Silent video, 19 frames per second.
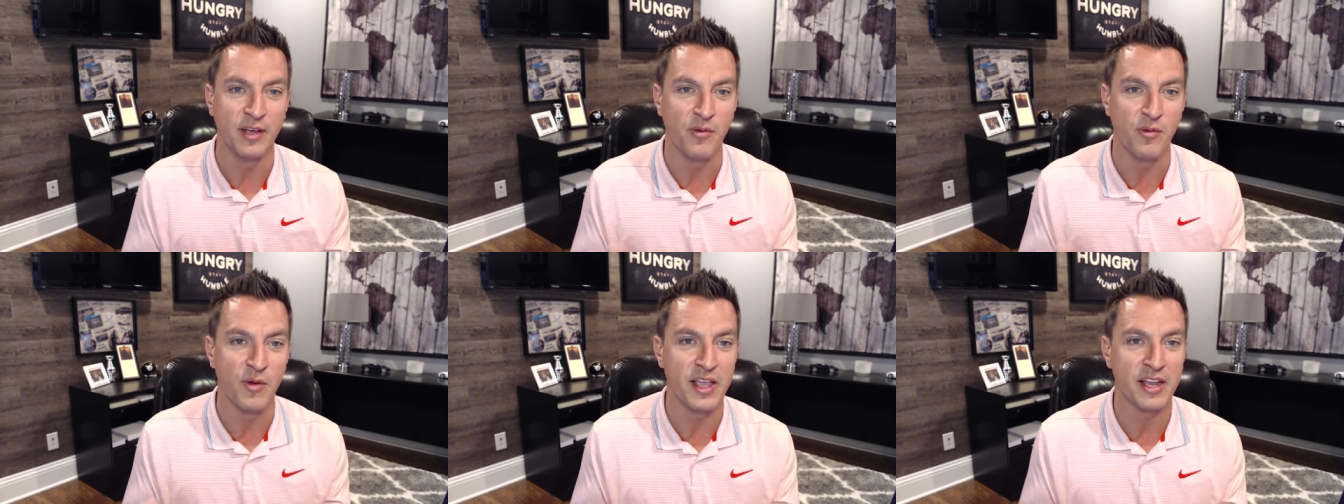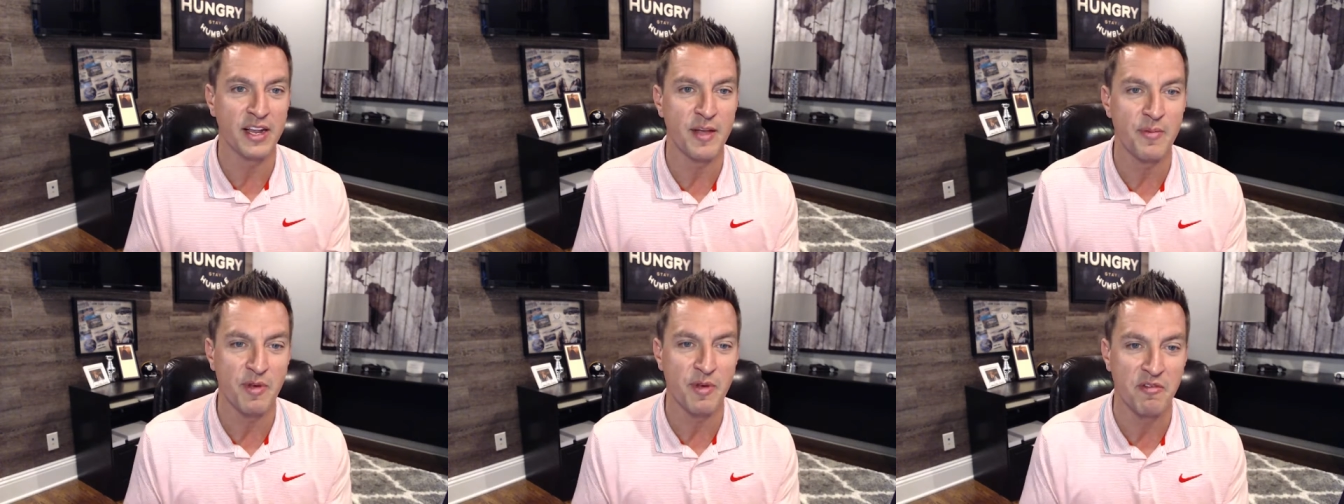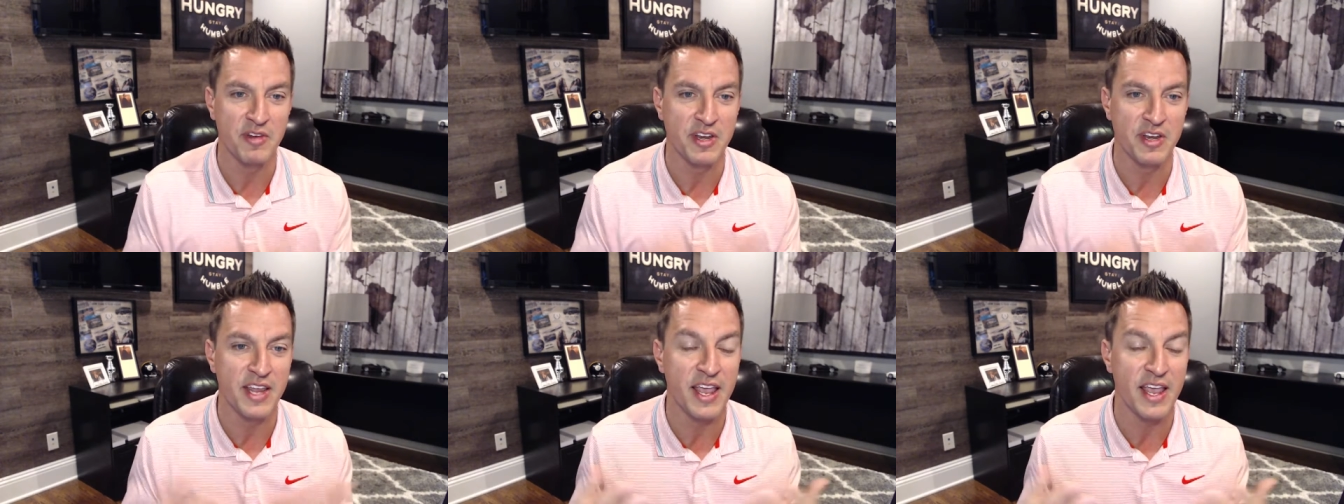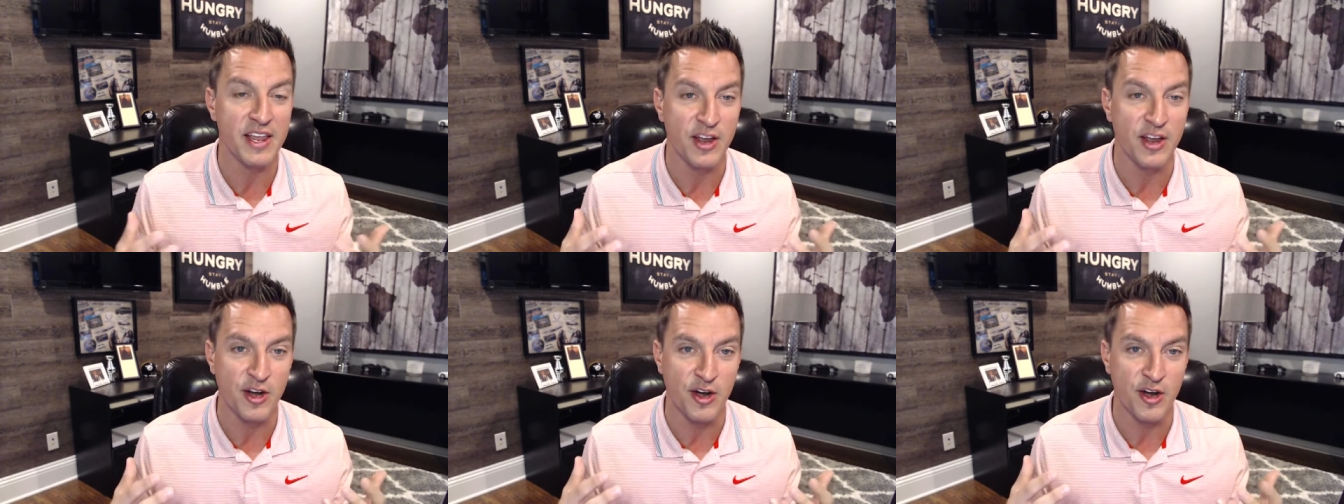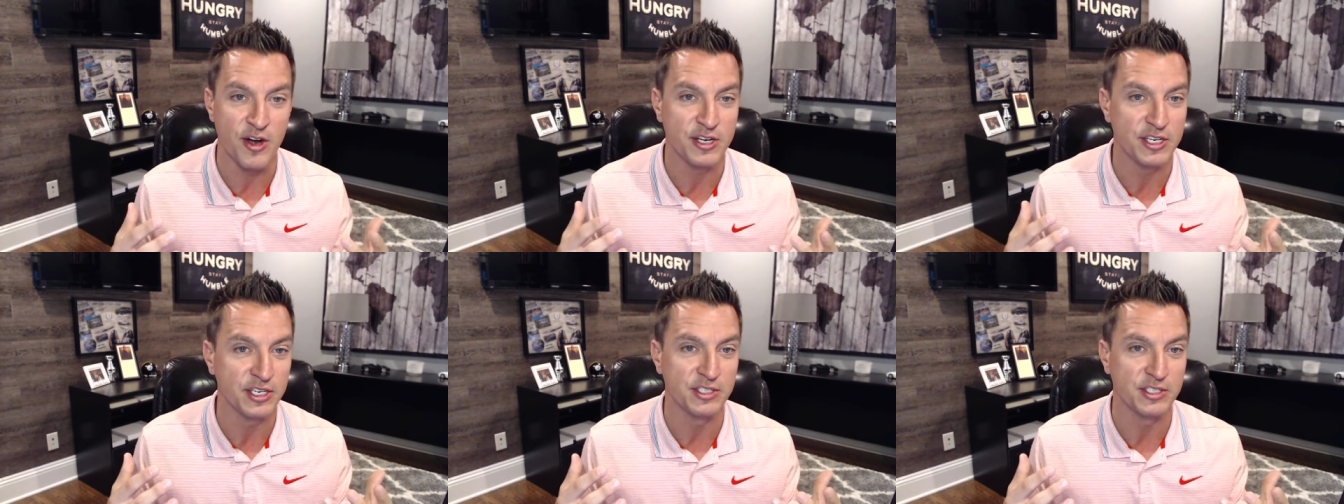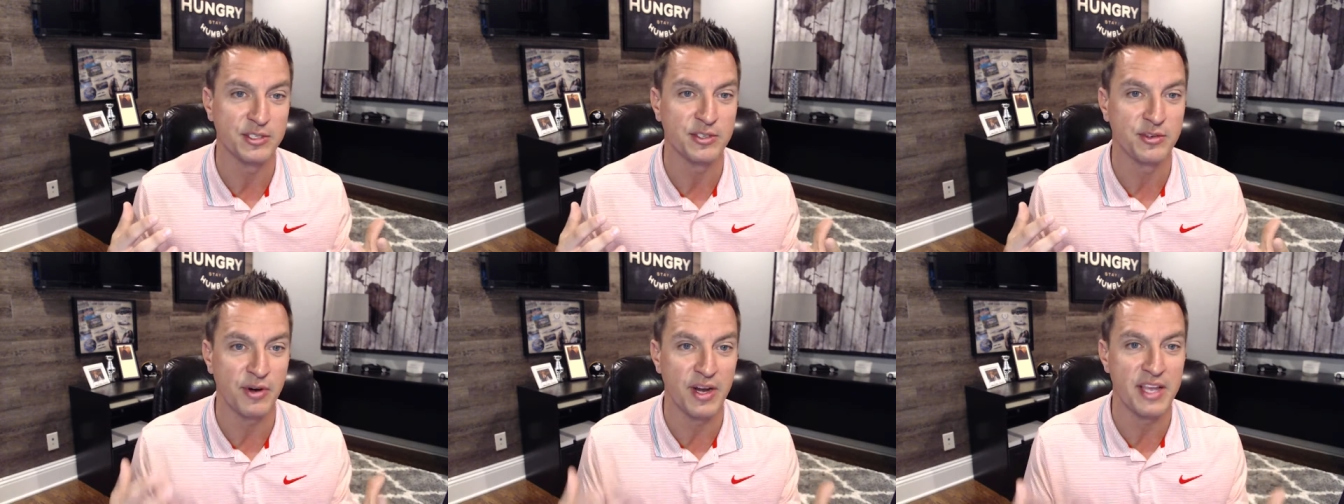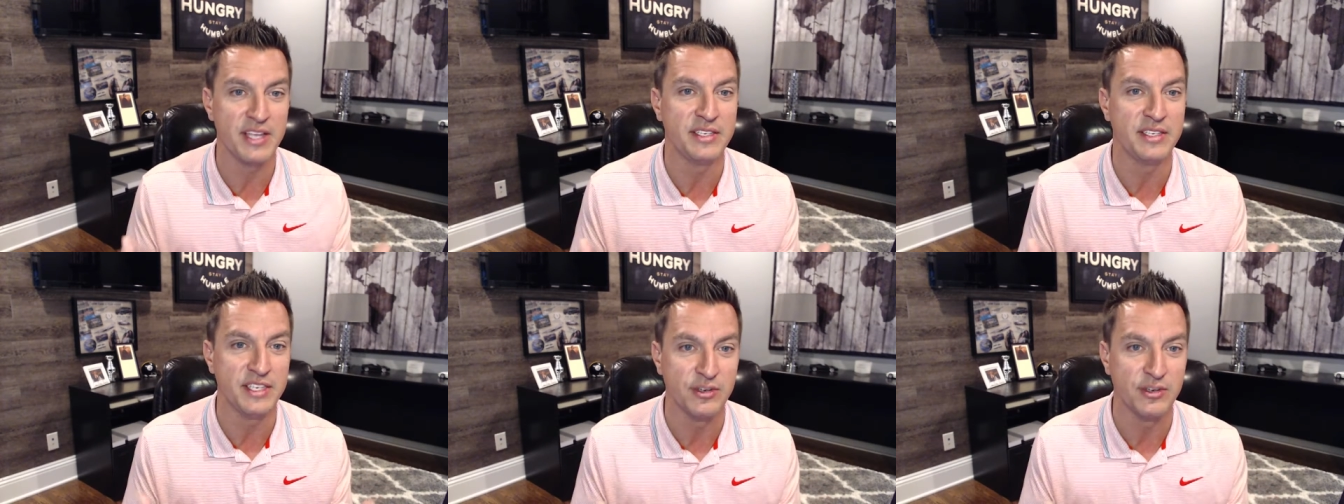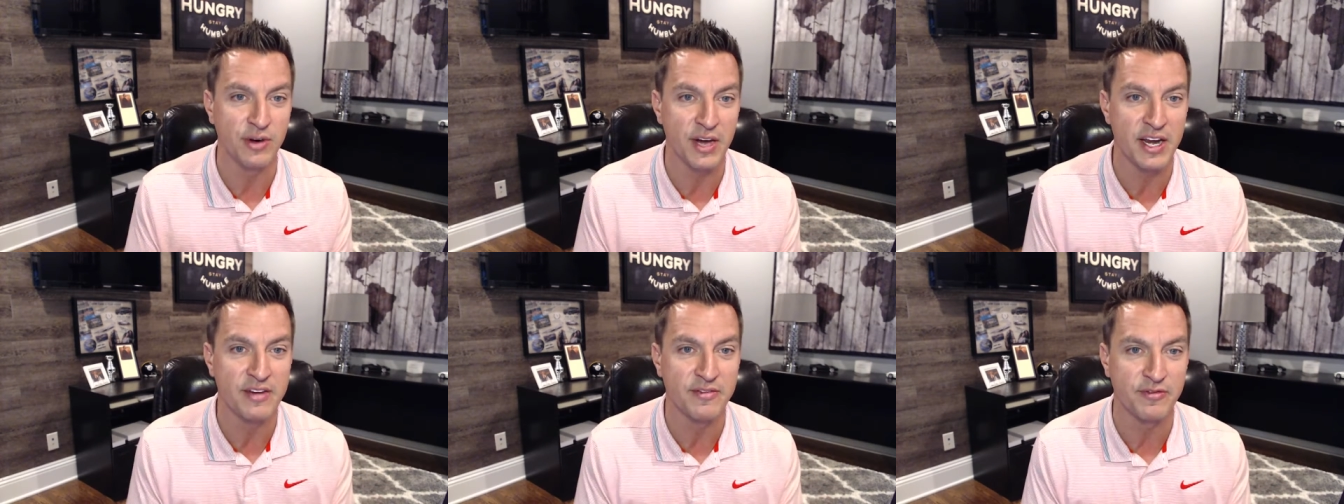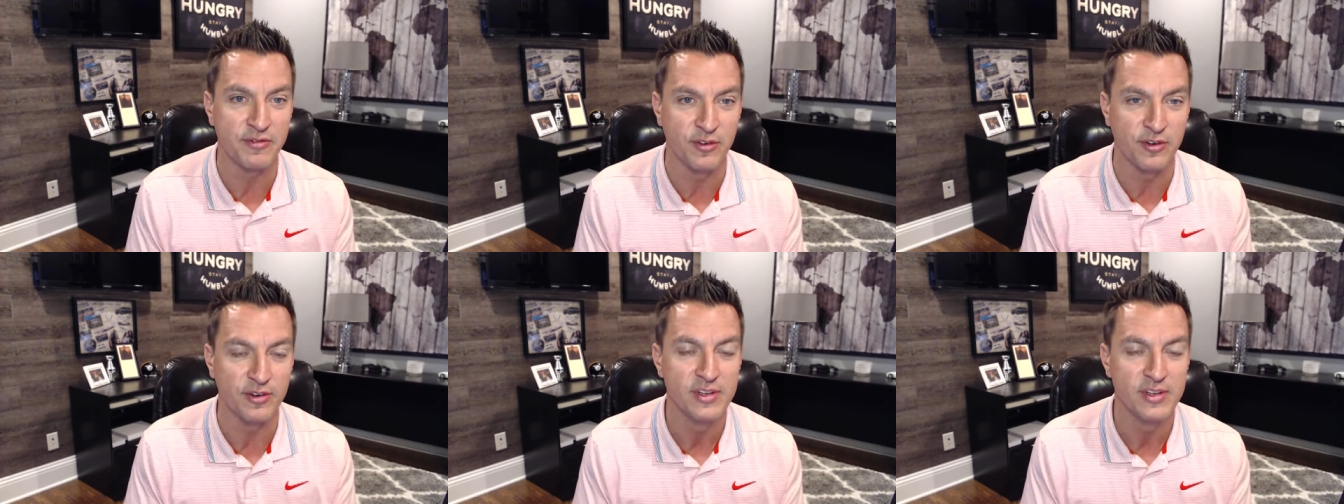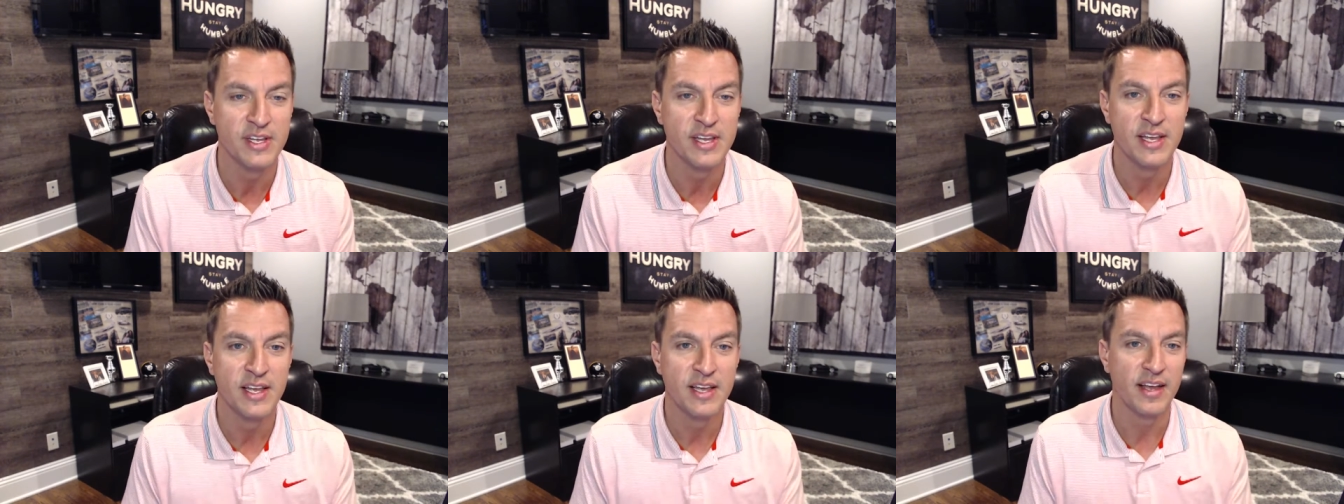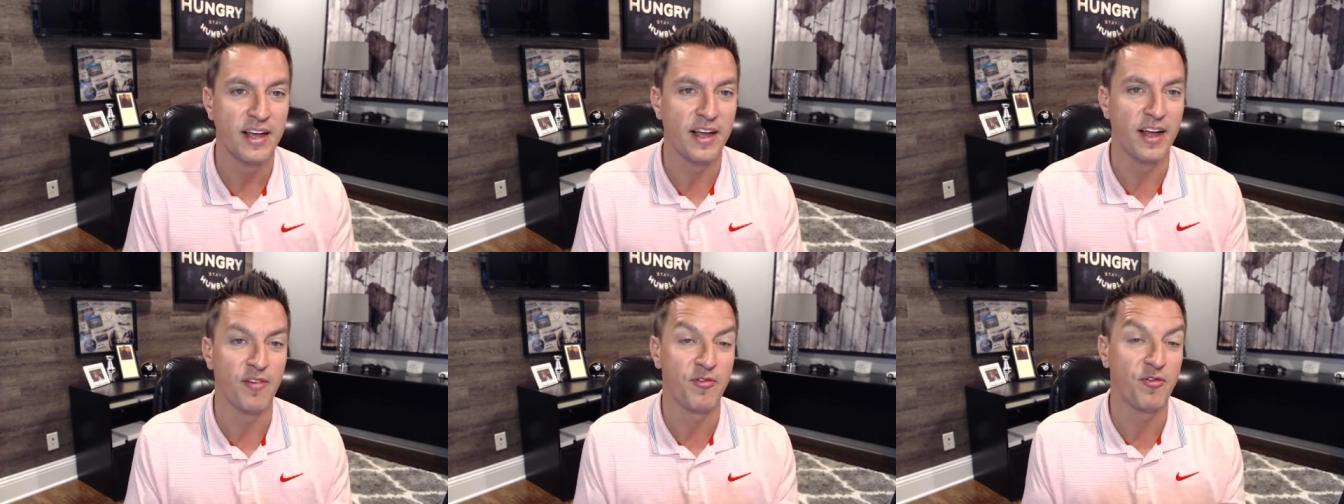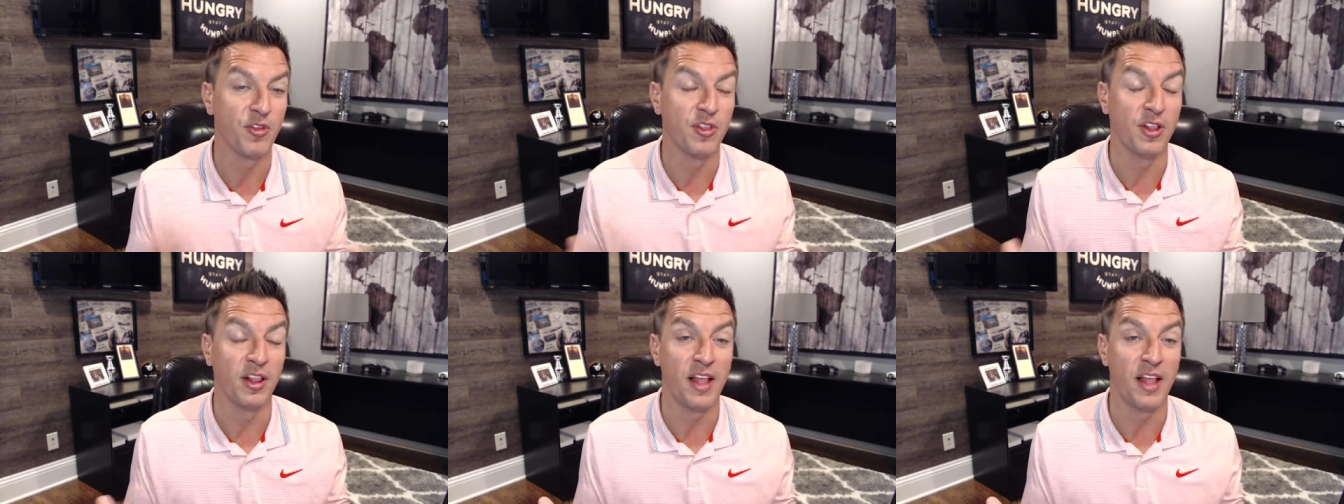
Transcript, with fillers: that wake up every day and are just crazy grateful uh, for the